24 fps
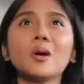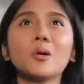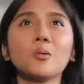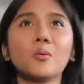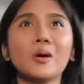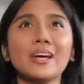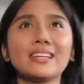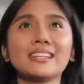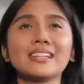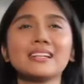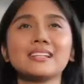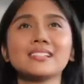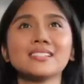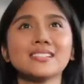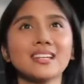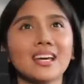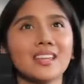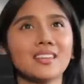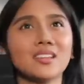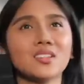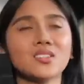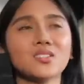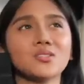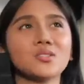I went
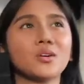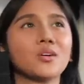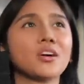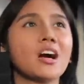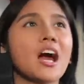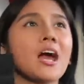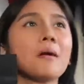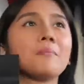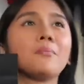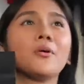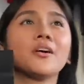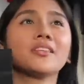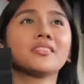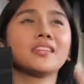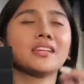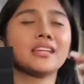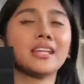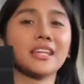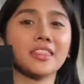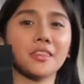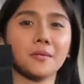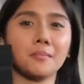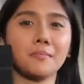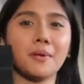inside the store, I
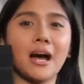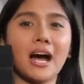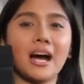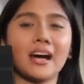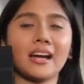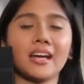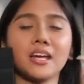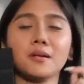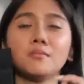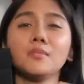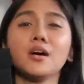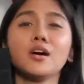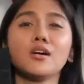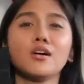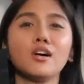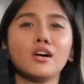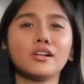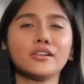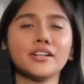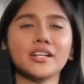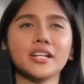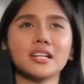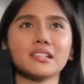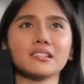pointed at the bag. Ibang
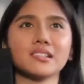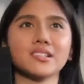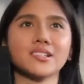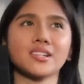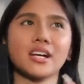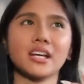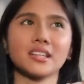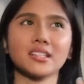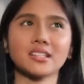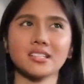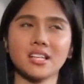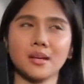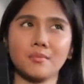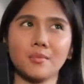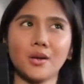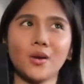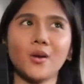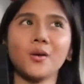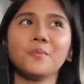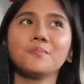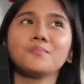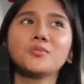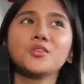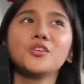color kasi siya. Tapos sabi
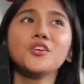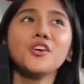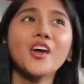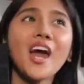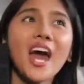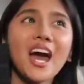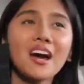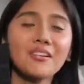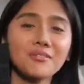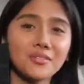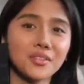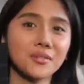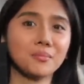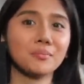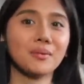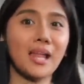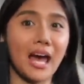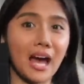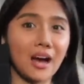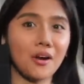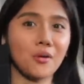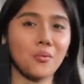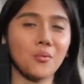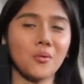ko, do you have the
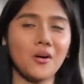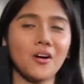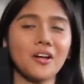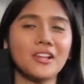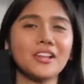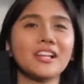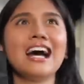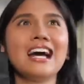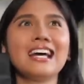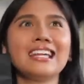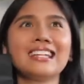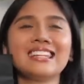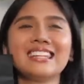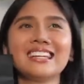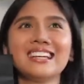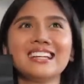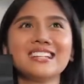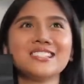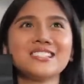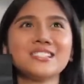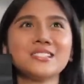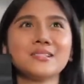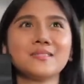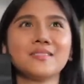black one? And
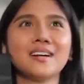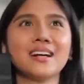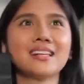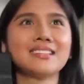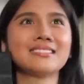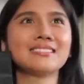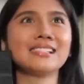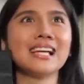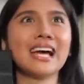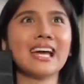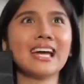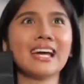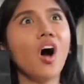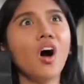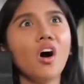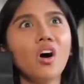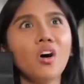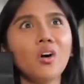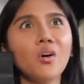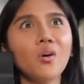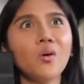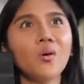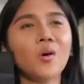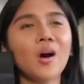then she was like,
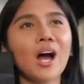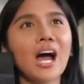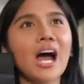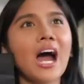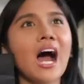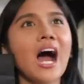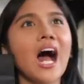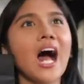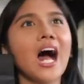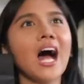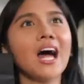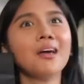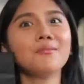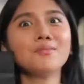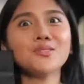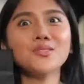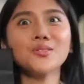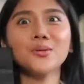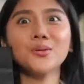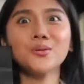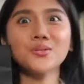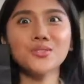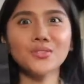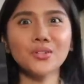oh, I'm
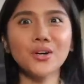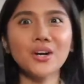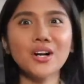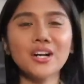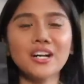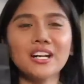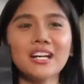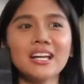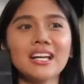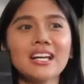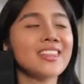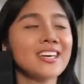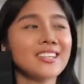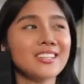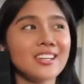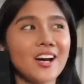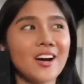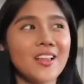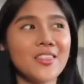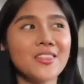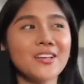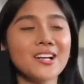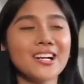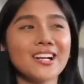so sorry.
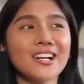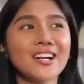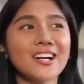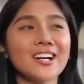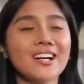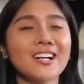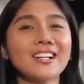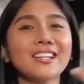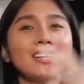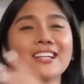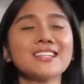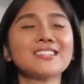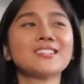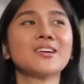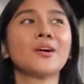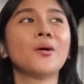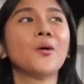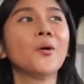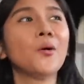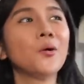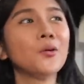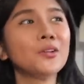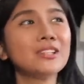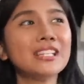That other girl is
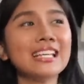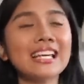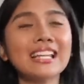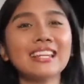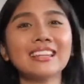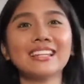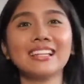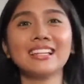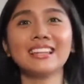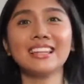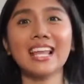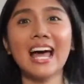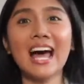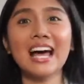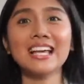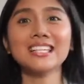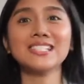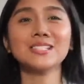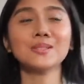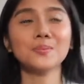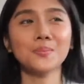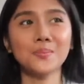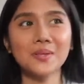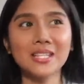holding the
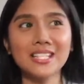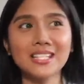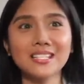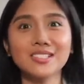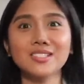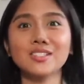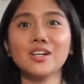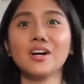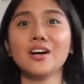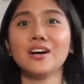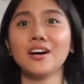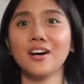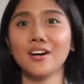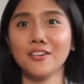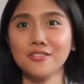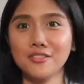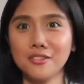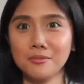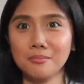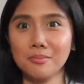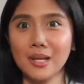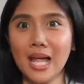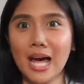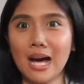last piece
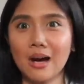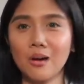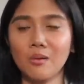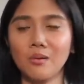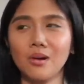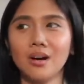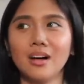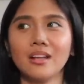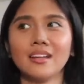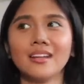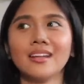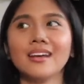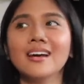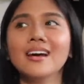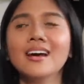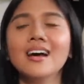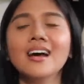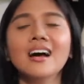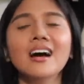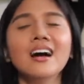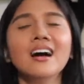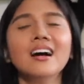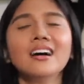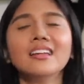of the black one.
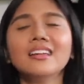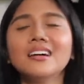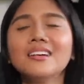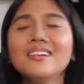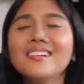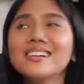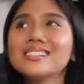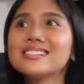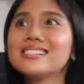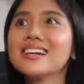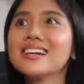And I was